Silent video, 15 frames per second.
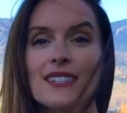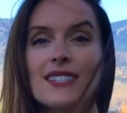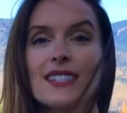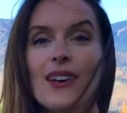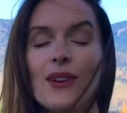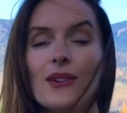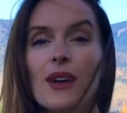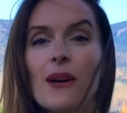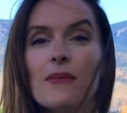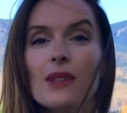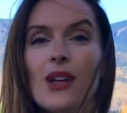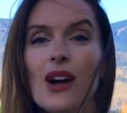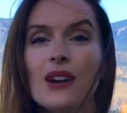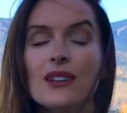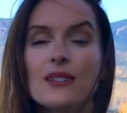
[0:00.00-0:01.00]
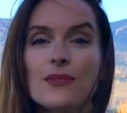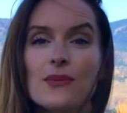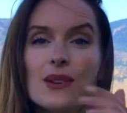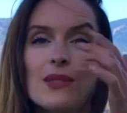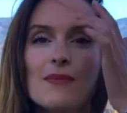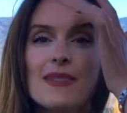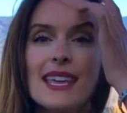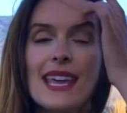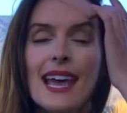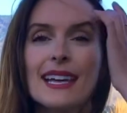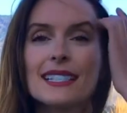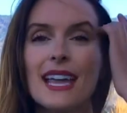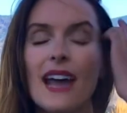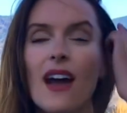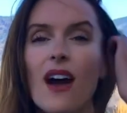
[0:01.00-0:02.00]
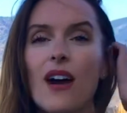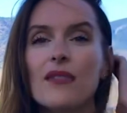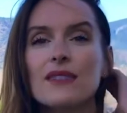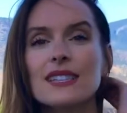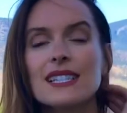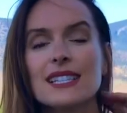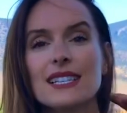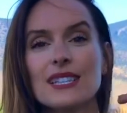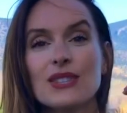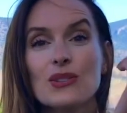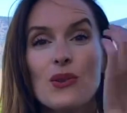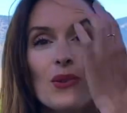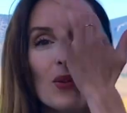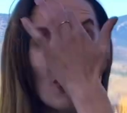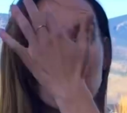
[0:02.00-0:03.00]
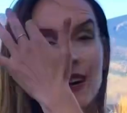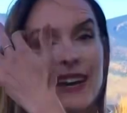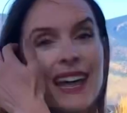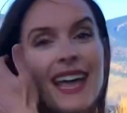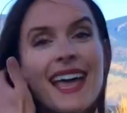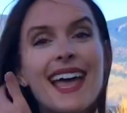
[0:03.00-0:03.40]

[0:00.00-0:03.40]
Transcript: So come along with me as I harvest this corn